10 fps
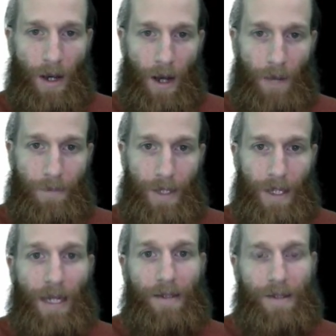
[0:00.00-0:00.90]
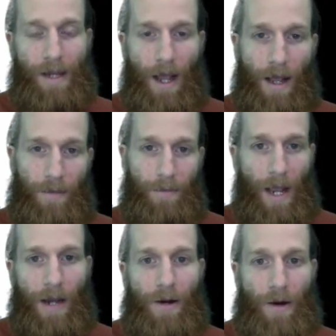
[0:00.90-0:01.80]
The next
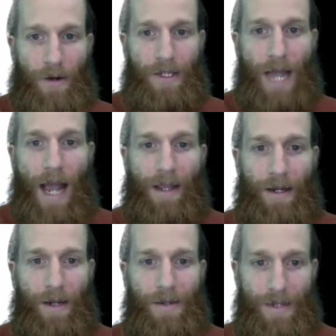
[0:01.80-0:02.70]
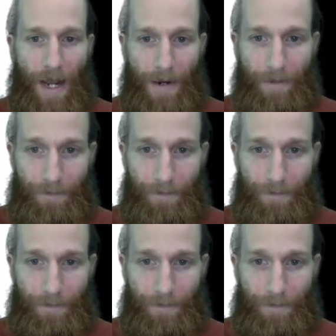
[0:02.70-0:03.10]
pair are stack and unstack.